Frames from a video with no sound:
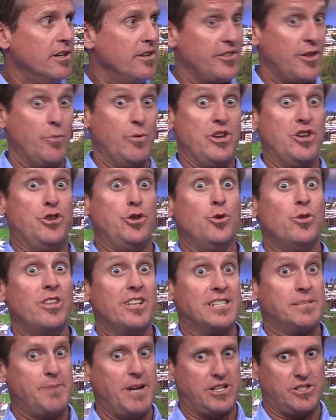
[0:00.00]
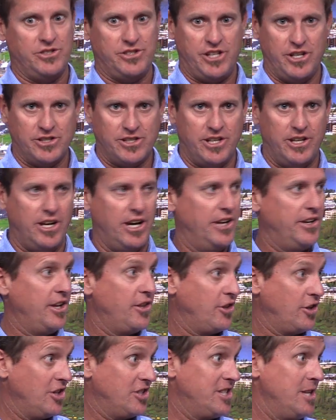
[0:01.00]
Then when you do the inspections, here's
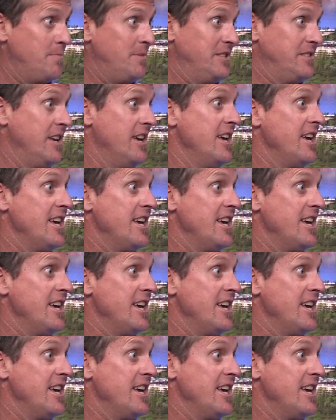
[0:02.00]
another good tip is